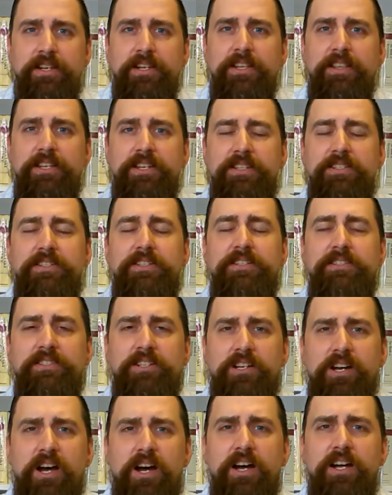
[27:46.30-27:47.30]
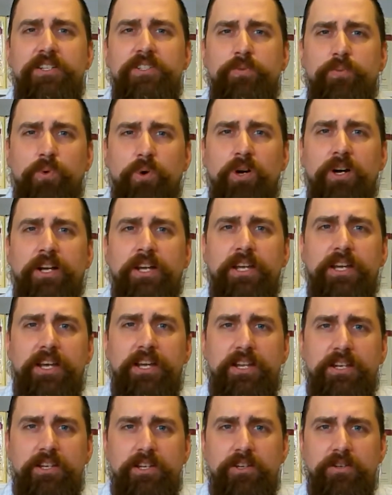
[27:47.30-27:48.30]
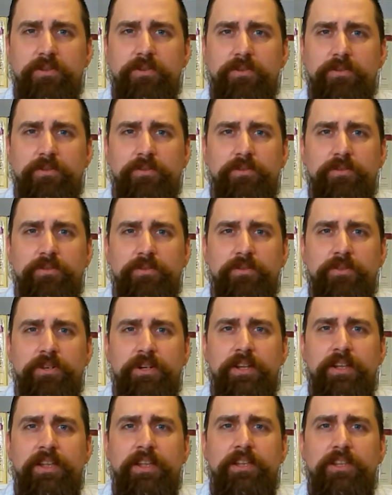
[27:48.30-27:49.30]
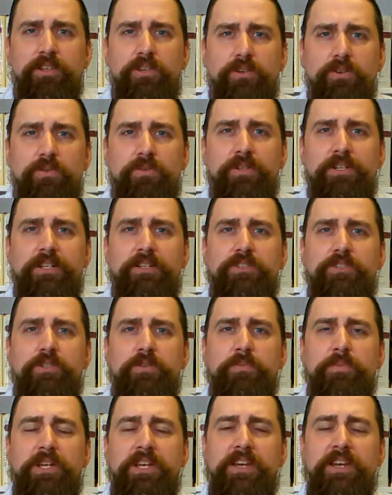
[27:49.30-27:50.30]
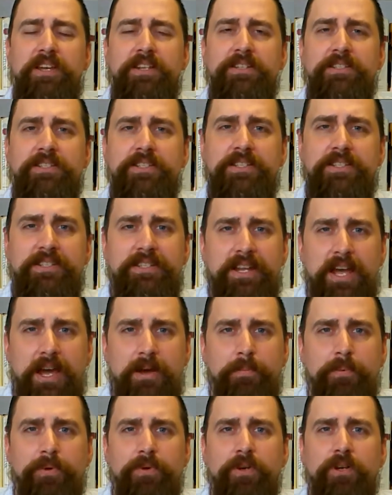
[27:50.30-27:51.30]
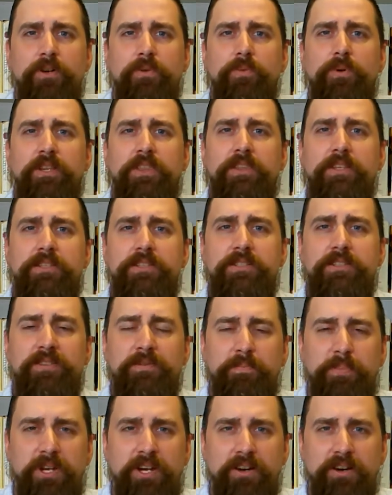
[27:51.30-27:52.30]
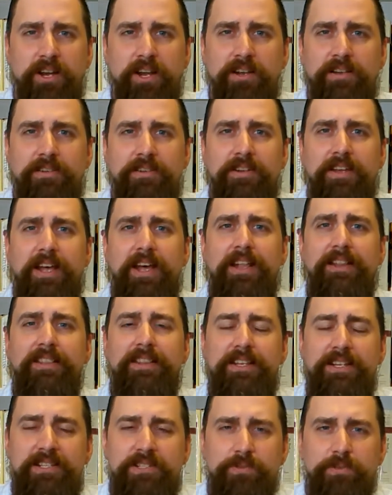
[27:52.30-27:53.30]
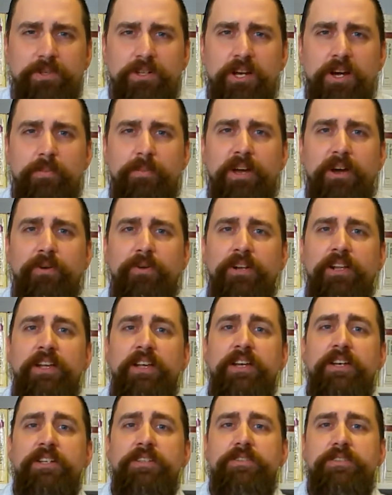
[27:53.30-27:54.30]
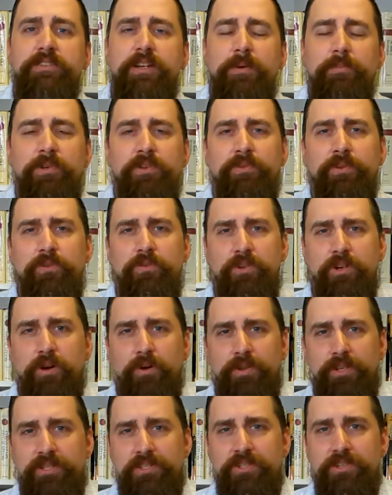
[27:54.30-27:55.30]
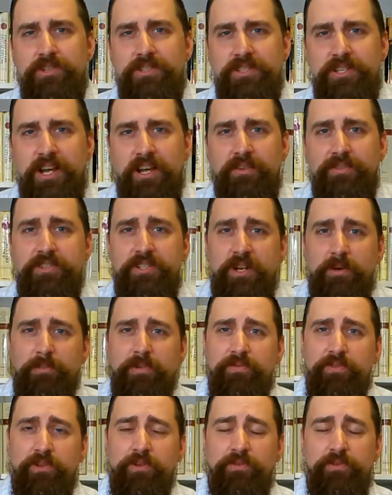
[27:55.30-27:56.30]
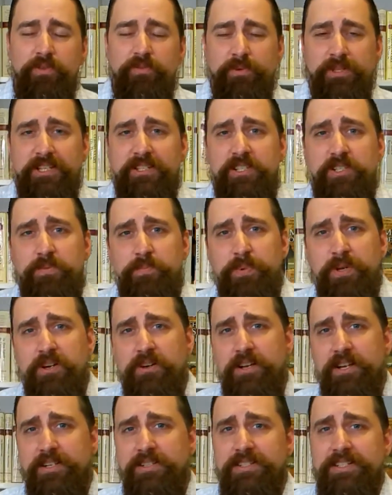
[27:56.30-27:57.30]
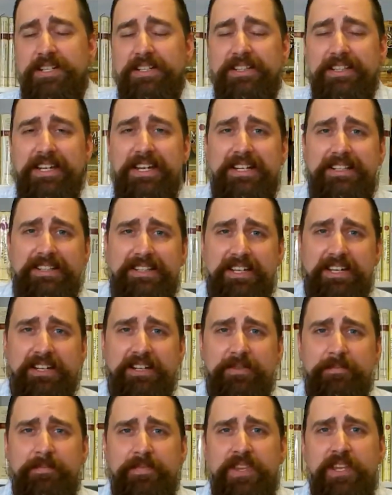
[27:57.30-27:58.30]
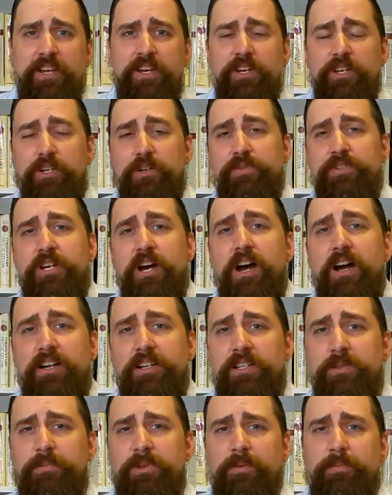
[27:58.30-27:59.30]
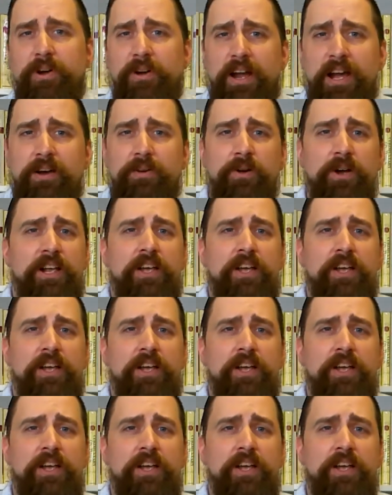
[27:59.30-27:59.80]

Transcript: This is God's work in you. You need to be in step with the Spirit, and this will come out. Some of you know this yourselves. Some of you, you've experienced it lately. You've talked to me about how